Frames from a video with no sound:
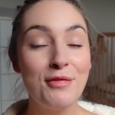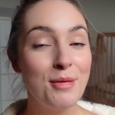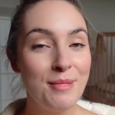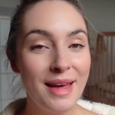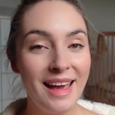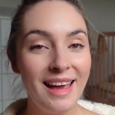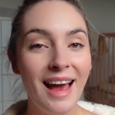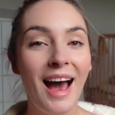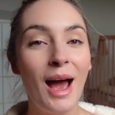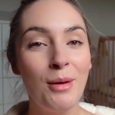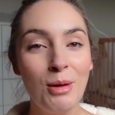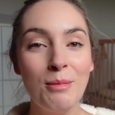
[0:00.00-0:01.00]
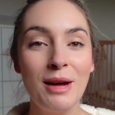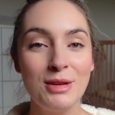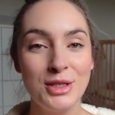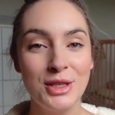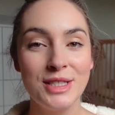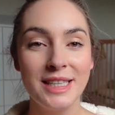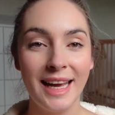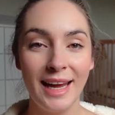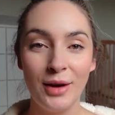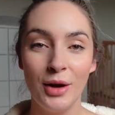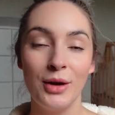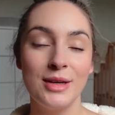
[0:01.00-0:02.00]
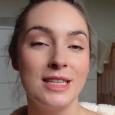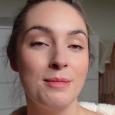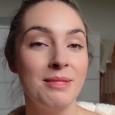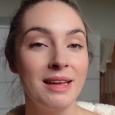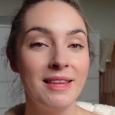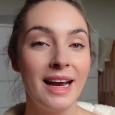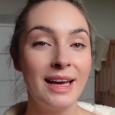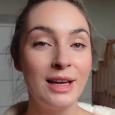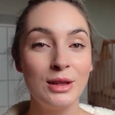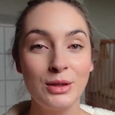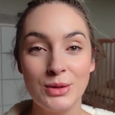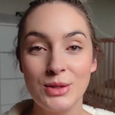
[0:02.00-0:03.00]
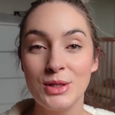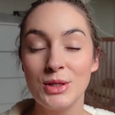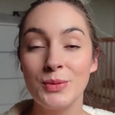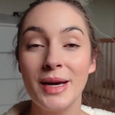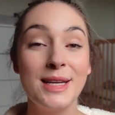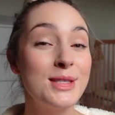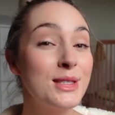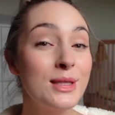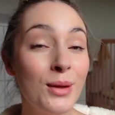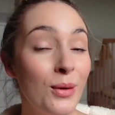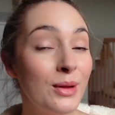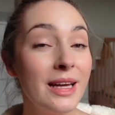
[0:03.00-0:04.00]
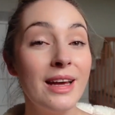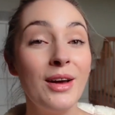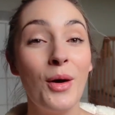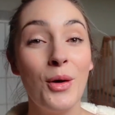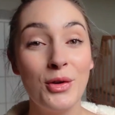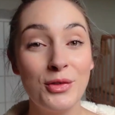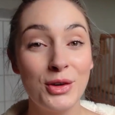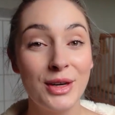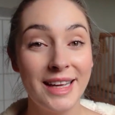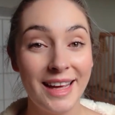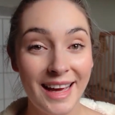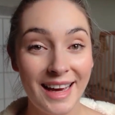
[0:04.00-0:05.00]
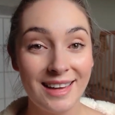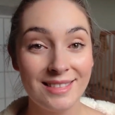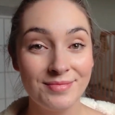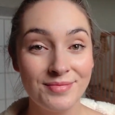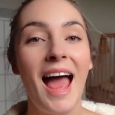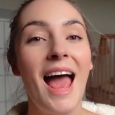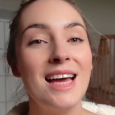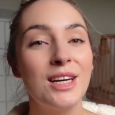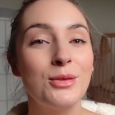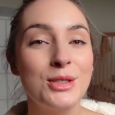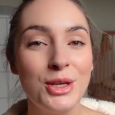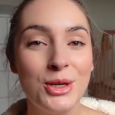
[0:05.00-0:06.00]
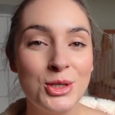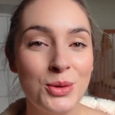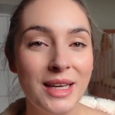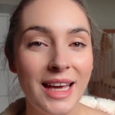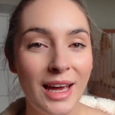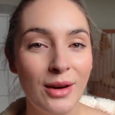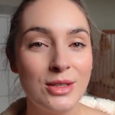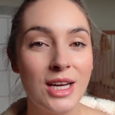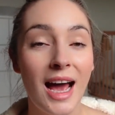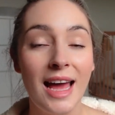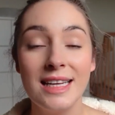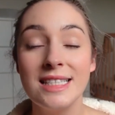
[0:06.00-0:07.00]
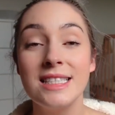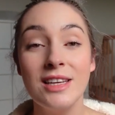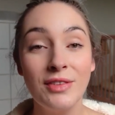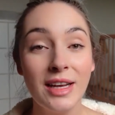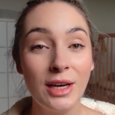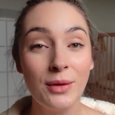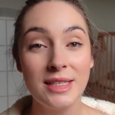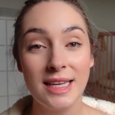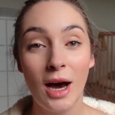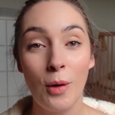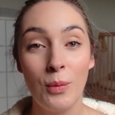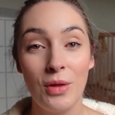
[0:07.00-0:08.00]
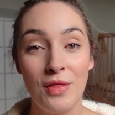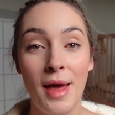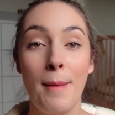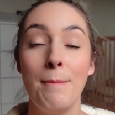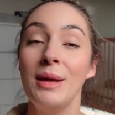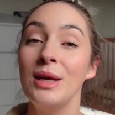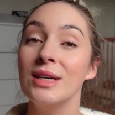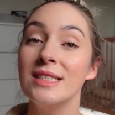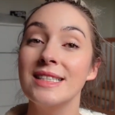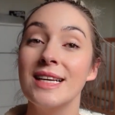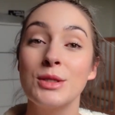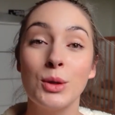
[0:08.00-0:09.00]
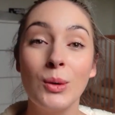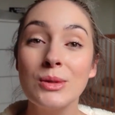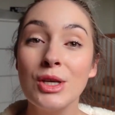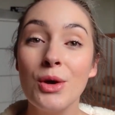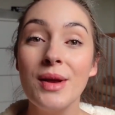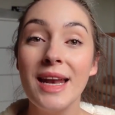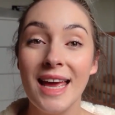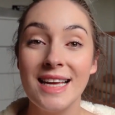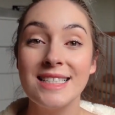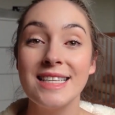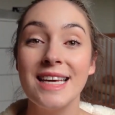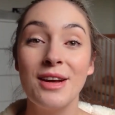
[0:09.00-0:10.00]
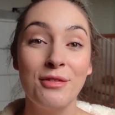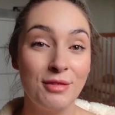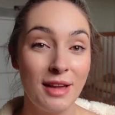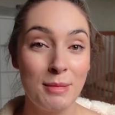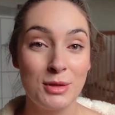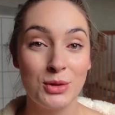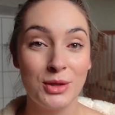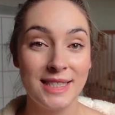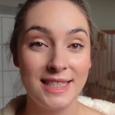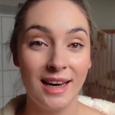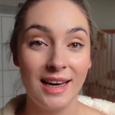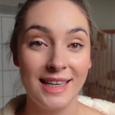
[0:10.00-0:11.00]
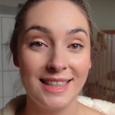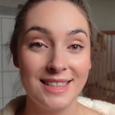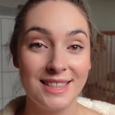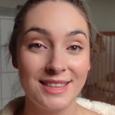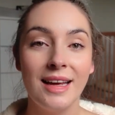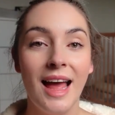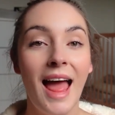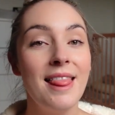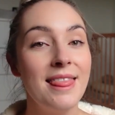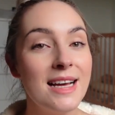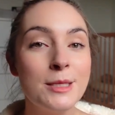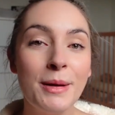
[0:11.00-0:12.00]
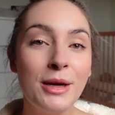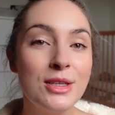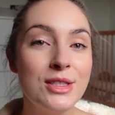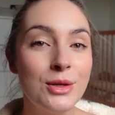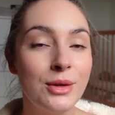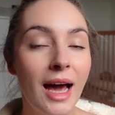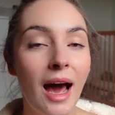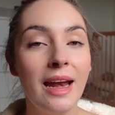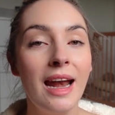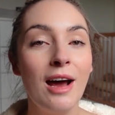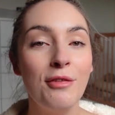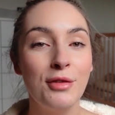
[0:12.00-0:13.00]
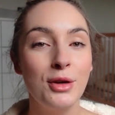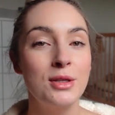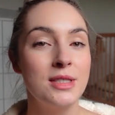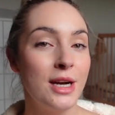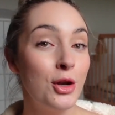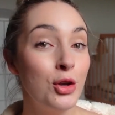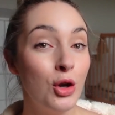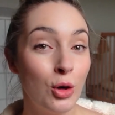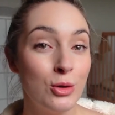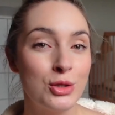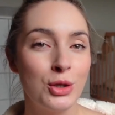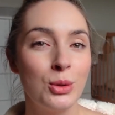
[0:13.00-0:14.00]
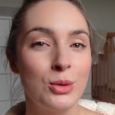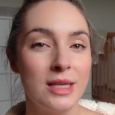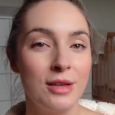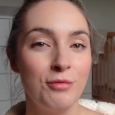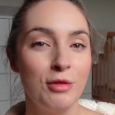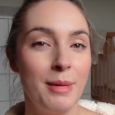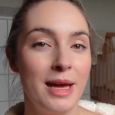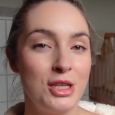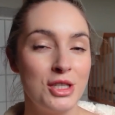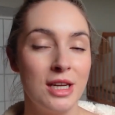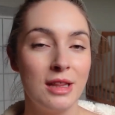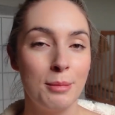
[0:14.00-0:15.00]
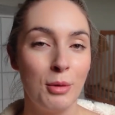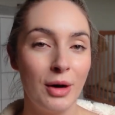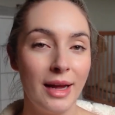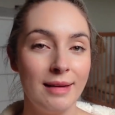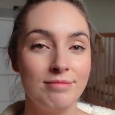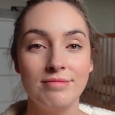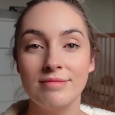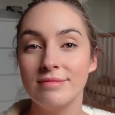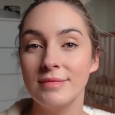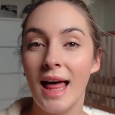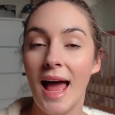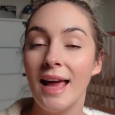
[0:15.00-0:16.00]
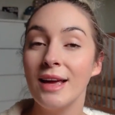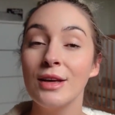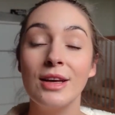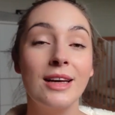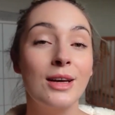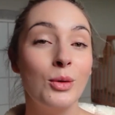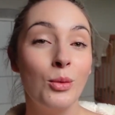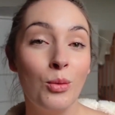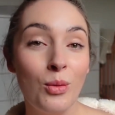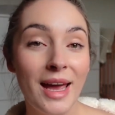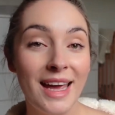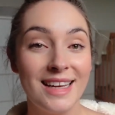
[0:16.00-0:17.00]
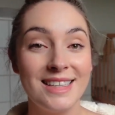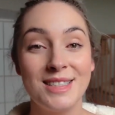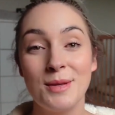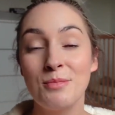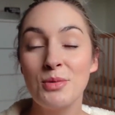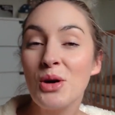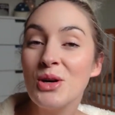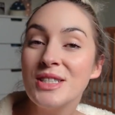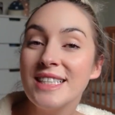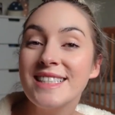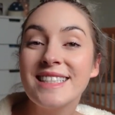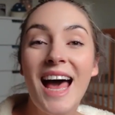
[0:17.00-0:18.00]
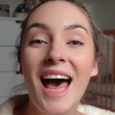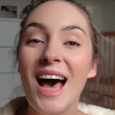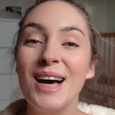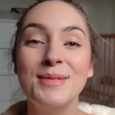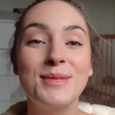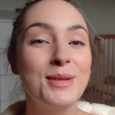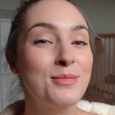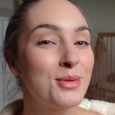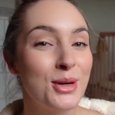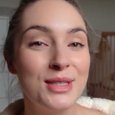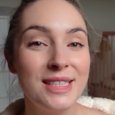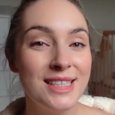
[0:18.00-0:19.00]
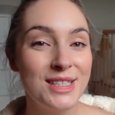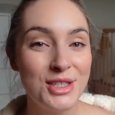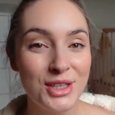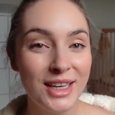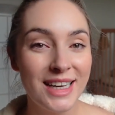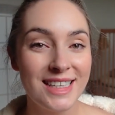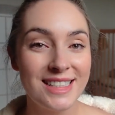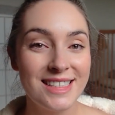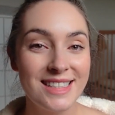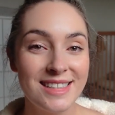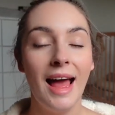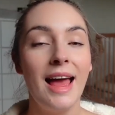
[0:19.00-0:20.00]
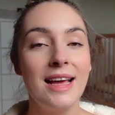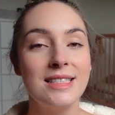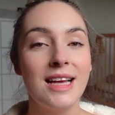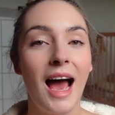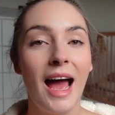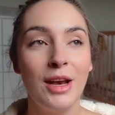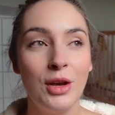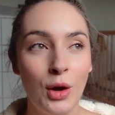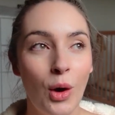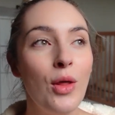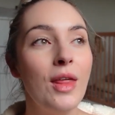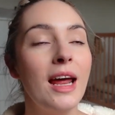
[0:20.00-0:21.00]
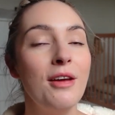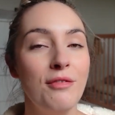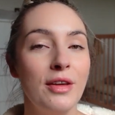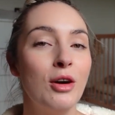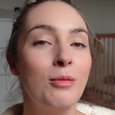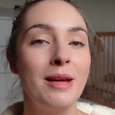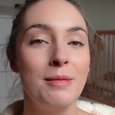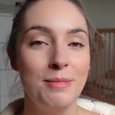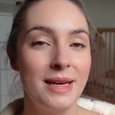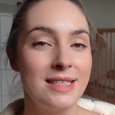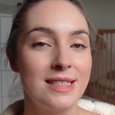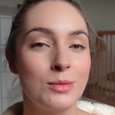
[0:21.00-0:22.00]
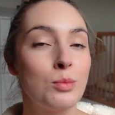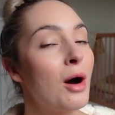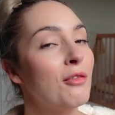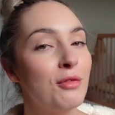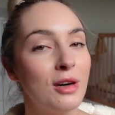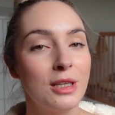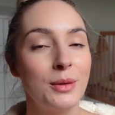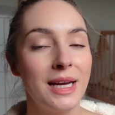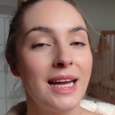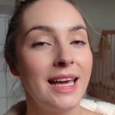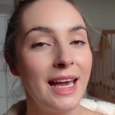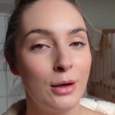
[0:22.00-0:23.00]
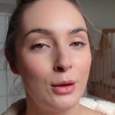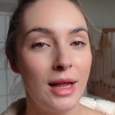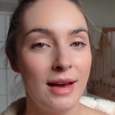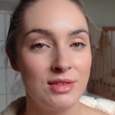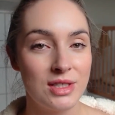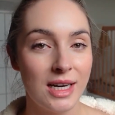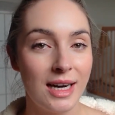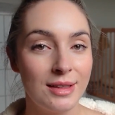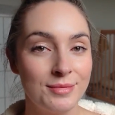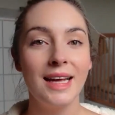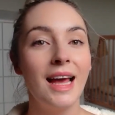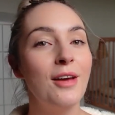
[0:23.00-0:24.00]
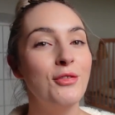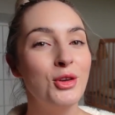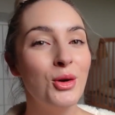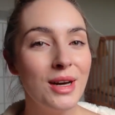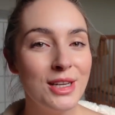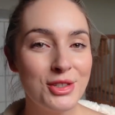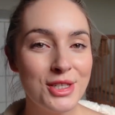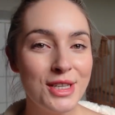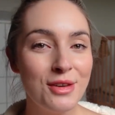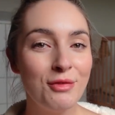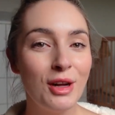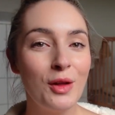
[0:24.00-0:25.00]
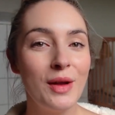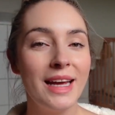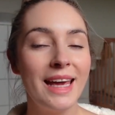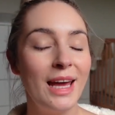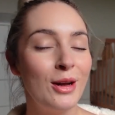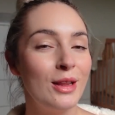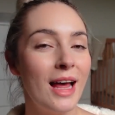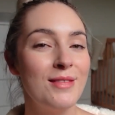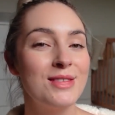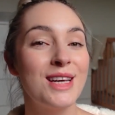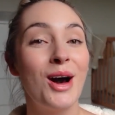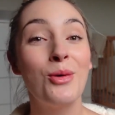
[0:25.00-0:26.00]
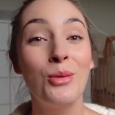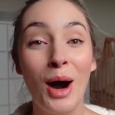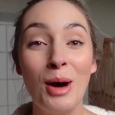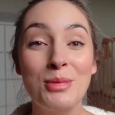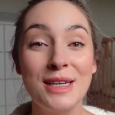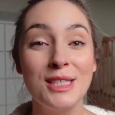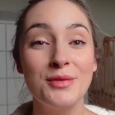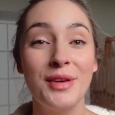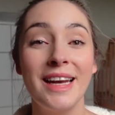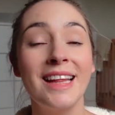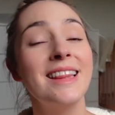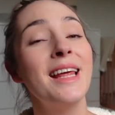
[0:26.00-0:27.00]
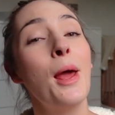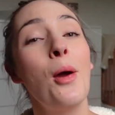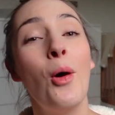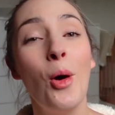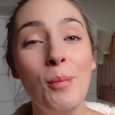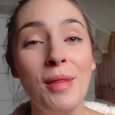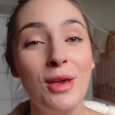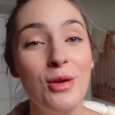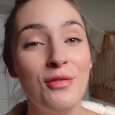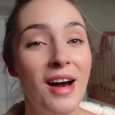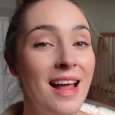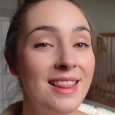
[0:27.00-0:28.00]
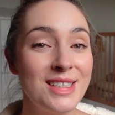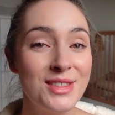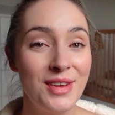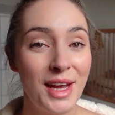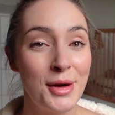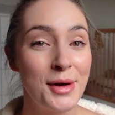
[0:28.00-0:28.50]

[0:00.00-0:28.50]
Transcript: for me, I want my return to keto to mean that I can lose this weight slowly over a year. And a return to a keto diet is definitely going to help with that, because it's also an anti-inflammatory diet. And that's because you're cutting out foods that are known to cause inflammation in the body, like wheat, processed carbs, processed sugars. And I know that I feel my best while following a keto lifestyle. If you're interested in following a keto lifestyle while breastfeeding, then I hope that you find this video